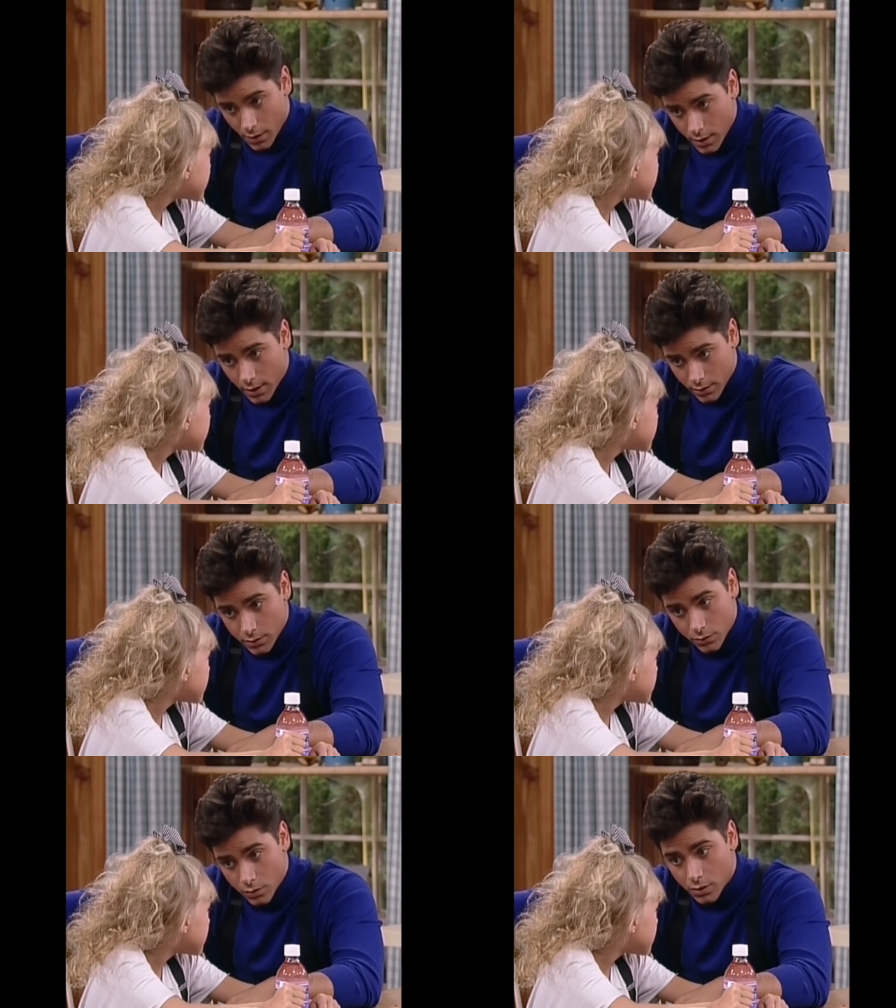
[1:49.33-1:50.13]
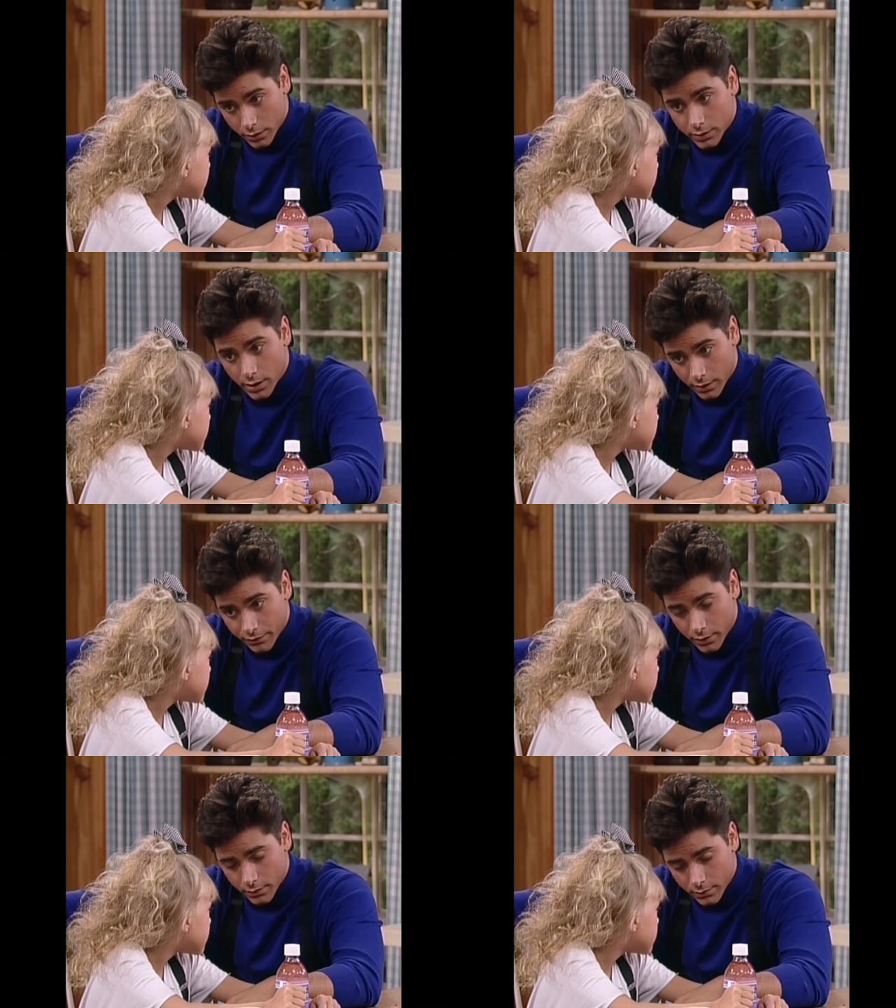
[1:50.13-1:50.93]
Yes, you called
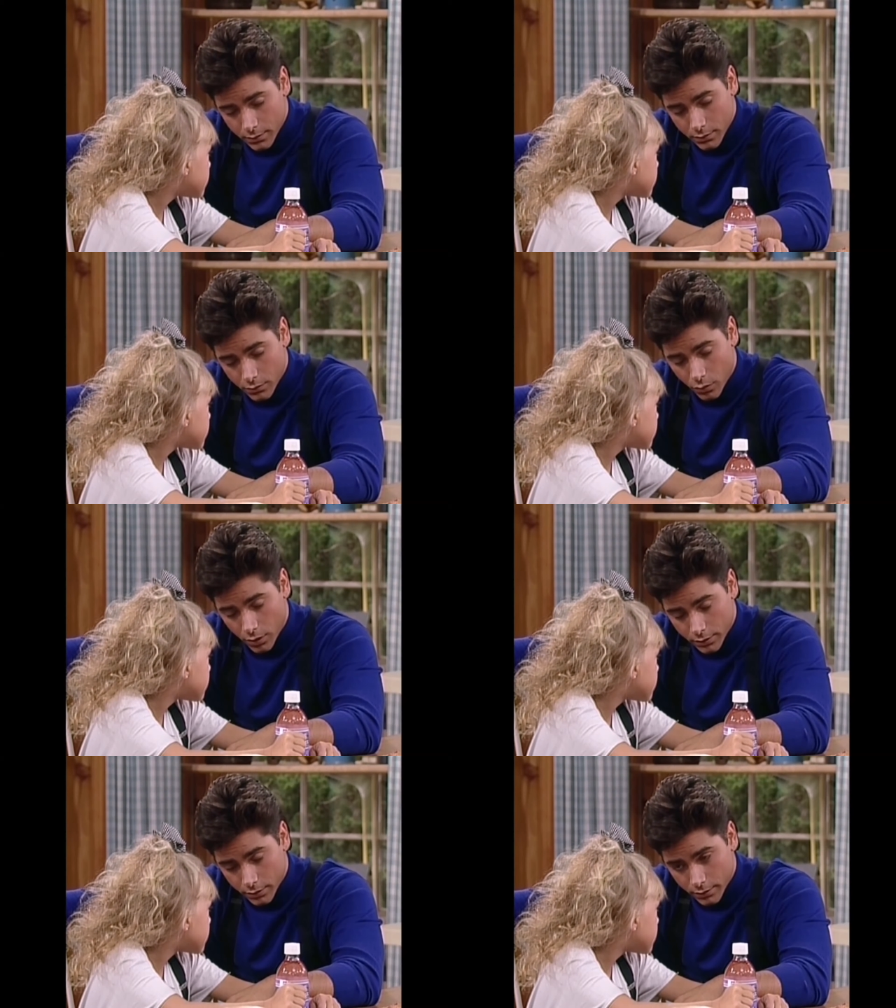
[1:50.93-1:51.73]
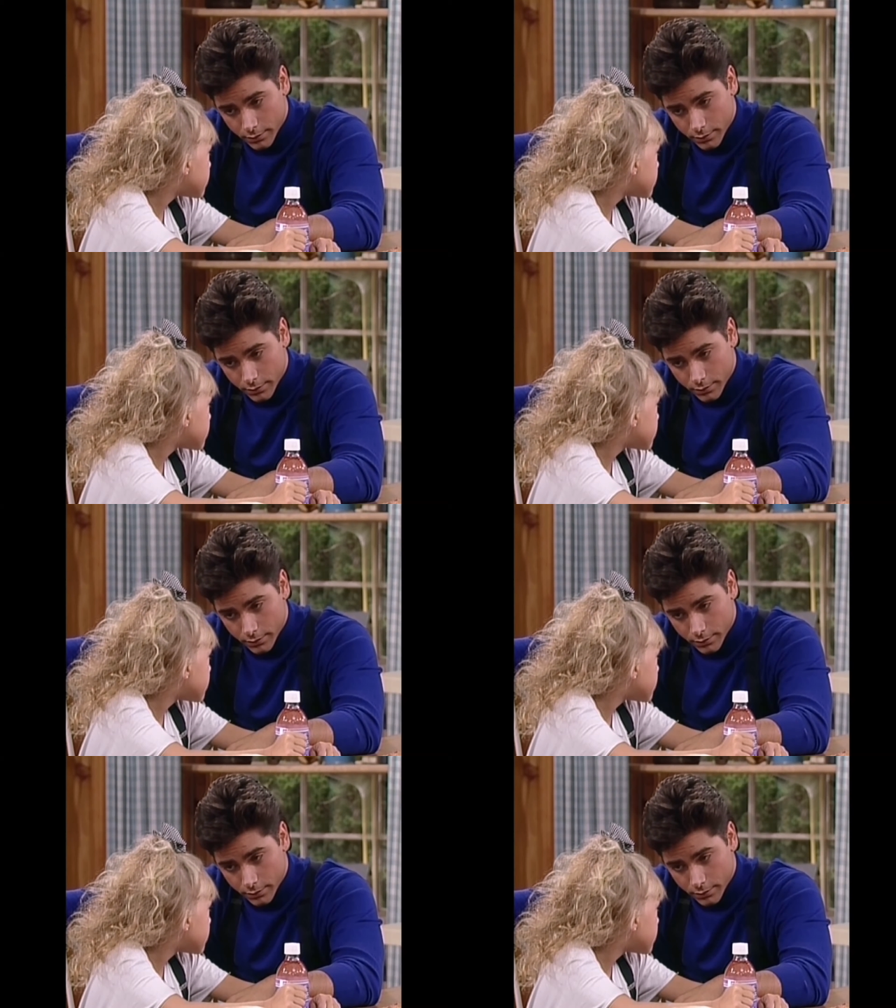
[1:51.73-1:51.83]
Walter.